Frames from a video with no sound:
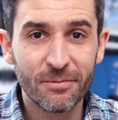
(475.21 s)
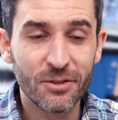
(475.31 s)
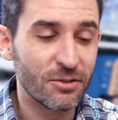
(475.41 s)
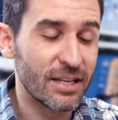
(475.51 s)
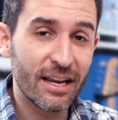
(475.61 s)

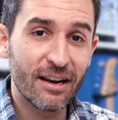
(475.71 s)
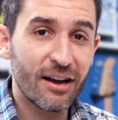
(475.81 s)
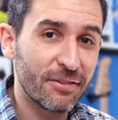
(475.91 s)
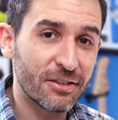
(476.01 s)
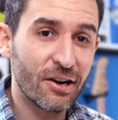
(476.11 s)
So you take it
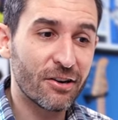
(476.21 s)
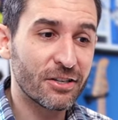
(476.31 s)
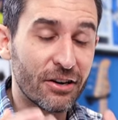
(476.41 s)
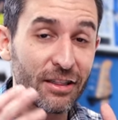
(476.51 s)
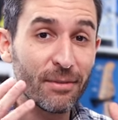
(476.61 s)
off the
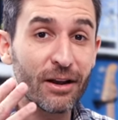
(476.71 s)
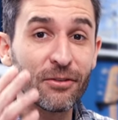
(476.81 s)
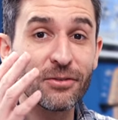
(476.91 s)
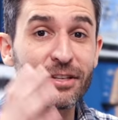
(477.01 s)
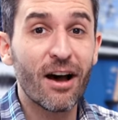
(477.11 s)
charger and the
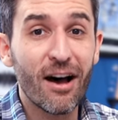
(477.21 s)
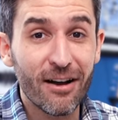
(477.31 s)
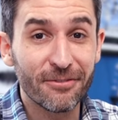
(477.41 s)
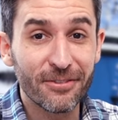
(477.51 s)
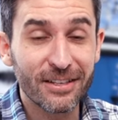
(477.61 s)
microphone's
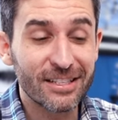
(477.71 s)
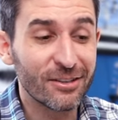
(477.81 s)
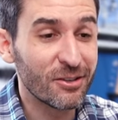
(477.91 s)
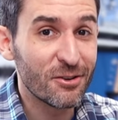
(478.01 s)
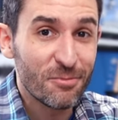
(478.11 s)
off
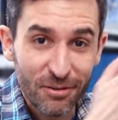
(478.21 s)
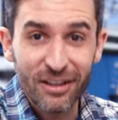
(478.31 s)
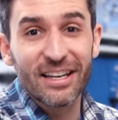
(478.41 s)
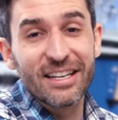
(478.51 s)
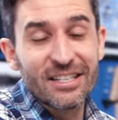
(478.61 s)
until you
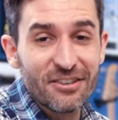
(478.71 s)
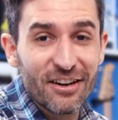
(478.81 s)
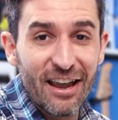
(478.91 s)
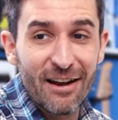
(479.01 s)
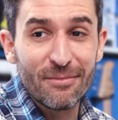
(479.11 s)
plug it into your
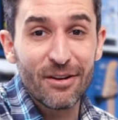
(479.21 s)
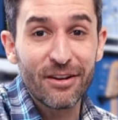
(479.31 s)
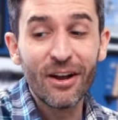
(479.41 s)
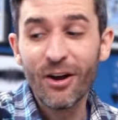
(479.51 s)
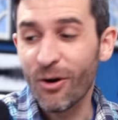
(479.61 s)

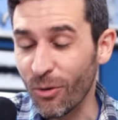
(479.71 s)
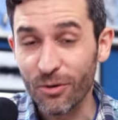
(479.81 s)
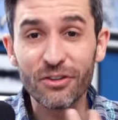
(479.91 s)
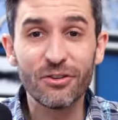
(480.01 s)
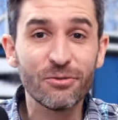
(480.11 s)
camera
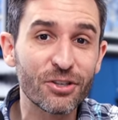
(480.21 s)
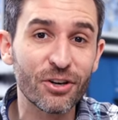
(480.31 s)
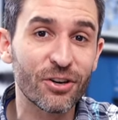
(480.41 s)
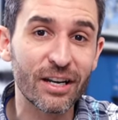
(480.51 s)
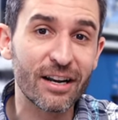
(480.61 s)
or you
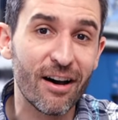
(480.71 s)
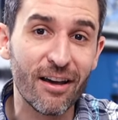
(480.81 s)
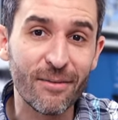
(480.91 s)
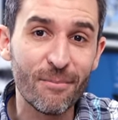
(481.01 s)
turn it on